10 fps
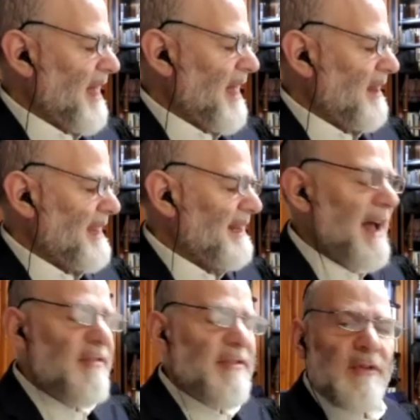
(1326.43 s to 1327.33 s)
candle
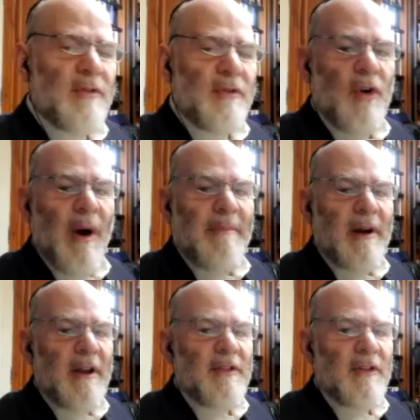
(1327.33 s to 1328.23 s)
has to go up
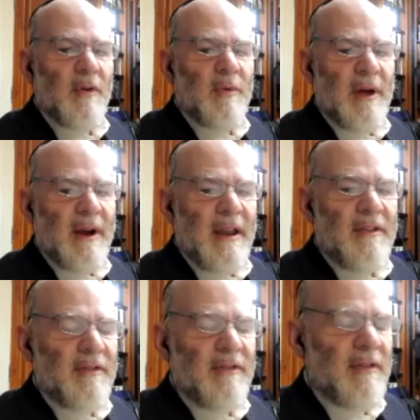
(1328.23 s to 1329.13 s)
on its own without any
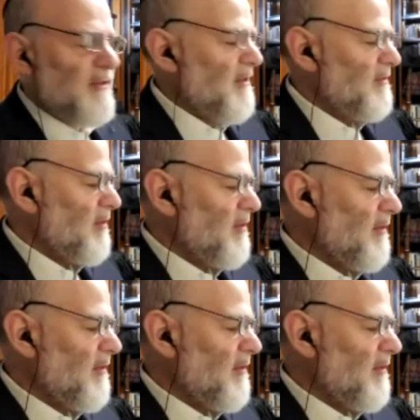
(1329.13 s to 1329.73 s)
assistance.